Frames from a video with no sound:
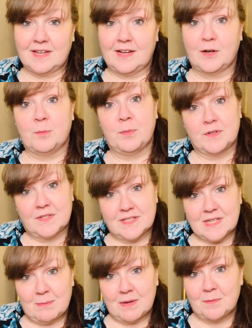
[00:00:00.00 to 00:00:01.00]
and her
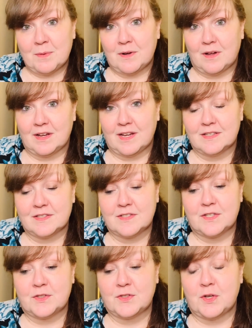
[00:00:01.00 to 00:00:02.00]
birthday's coming up in
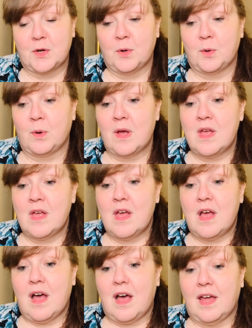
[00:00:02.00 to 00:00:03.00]
August, so
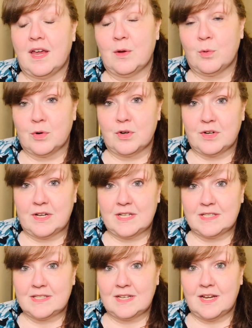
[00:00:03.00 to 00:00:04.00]
I ordered
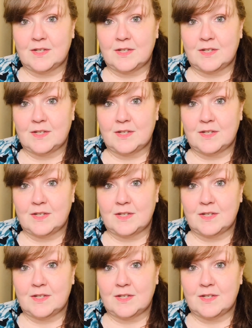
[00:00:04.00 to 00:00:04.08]
it.